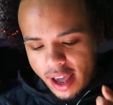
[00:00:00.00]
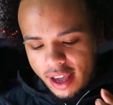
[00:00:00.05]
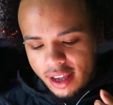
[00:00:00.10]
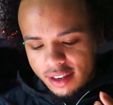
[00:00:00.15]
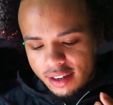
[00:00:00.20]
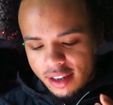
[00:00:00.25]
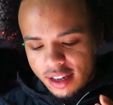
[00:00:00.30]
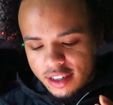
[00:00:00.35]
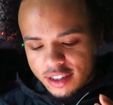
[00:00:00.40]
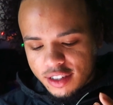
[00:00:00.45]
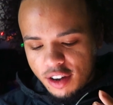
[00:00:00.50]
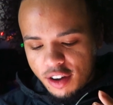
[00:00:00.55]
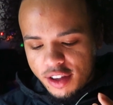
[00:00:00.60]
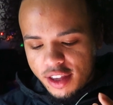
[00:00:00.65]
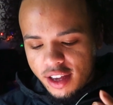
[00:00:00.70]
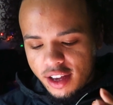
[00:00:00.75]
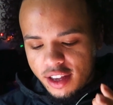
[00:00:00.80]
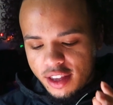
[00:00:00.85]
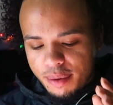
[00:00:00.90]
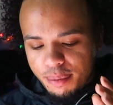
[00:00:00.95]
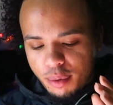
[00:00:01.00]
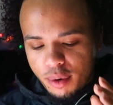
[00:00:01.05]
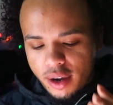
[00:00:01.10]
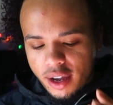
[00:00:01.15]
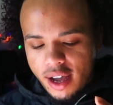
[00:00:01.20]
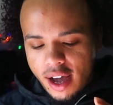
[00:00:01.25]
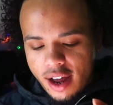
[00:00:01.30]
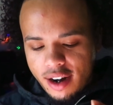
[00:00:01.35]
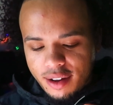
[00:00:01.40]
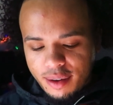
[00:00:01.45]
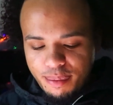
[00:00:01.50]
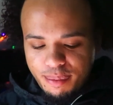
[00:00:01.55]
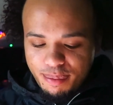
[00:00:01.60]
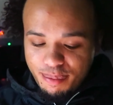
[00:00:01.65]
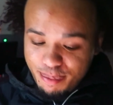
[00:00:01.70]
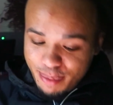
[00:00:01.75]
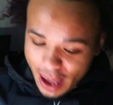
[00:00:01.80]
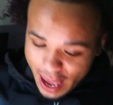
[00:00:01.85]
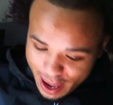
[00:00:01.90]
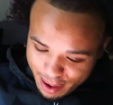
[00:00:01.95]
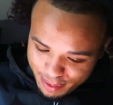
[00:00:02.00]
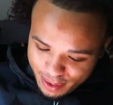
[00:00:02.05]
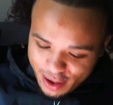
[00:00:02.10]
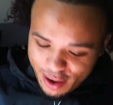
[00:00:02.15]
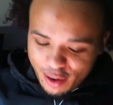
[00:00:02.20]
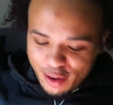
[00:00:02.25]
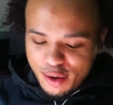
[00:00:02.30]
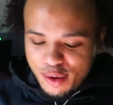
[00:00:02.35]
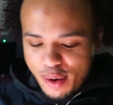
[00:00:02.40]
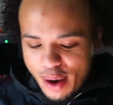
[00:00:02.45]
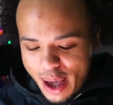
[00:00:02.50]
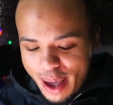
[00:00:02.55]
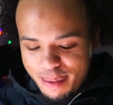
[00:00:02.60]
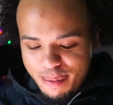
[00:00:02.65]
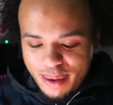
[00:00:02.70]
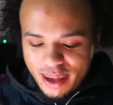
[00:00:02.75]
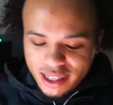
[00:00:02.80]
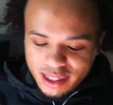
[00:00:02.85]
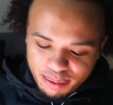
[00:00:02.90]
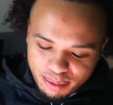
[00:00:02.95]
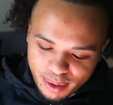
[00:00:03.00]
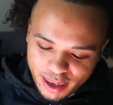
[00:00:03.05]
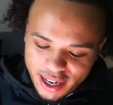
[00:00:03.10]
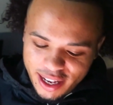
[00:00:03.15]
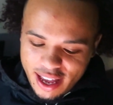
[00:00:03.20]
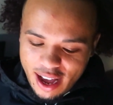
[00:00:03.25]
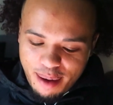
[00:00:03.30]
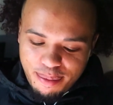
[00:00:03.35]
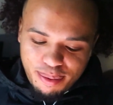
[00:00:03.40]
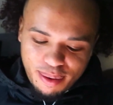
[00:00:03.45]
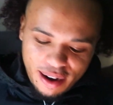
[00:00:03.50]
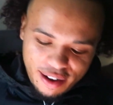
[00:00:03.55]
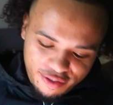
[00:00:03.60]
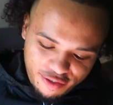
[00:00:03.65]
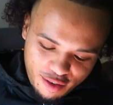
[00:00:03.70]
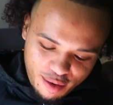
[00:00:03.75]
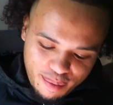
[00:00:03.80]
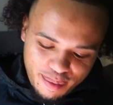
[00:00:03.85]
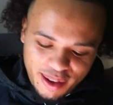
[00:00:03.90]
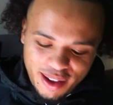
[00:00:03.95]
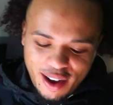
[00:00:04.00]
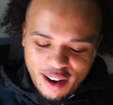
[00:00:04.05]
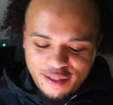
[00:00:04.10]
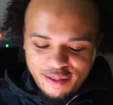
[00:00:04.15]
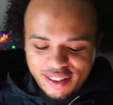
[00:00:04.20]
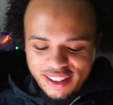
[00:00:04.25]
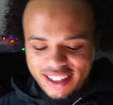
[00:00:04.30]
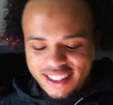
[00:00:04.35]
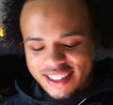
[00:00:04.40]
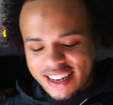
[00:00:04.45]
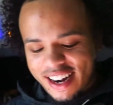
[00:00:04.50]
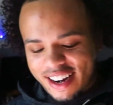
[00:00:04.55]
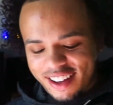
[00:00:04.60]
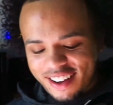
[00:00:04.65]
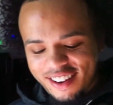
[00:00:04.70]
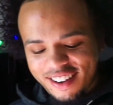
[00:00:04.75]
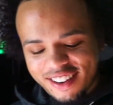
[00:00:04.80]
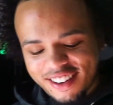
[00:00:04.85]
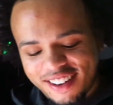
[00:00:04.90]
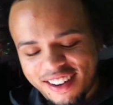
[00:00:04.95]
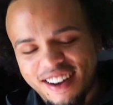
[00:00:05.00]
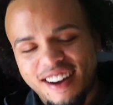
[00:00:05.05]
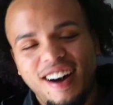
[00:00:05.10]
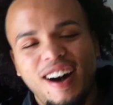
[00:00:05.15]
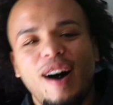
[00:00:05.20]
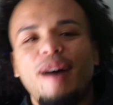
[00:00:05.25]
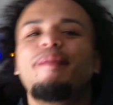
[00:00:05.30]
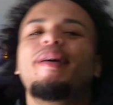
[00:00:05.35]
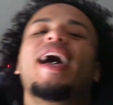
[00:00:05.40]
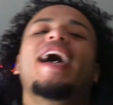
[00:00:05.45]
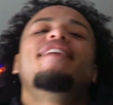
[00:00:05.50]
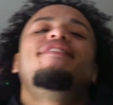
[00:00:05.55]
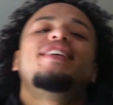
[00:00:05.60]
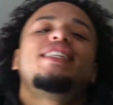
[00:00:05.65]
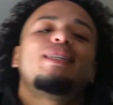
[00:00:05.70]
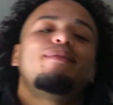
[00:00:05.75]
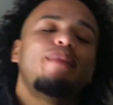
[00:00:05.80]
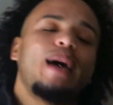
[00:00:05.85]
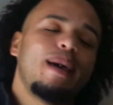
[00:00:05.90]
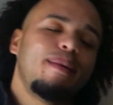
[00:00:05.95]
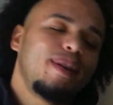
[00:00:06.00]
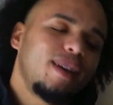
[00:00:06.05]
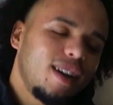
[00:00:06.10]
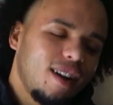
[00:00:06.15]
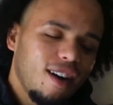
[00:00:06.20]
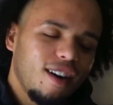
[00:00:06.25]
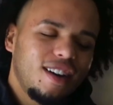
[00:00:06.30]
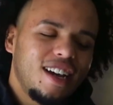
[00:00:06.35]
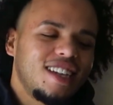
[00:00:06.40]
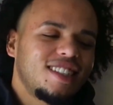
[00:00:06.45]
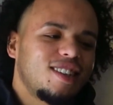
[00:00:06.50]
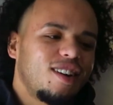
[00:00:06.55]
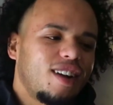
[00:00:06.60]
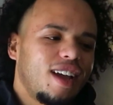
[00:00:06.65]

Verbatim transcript: and hating less. Oh yeah, your boy got a baby on the way. Mixed breed, y'all pray for me. Hopefully it's not a girl. Oh man, if it's a baby girl, that's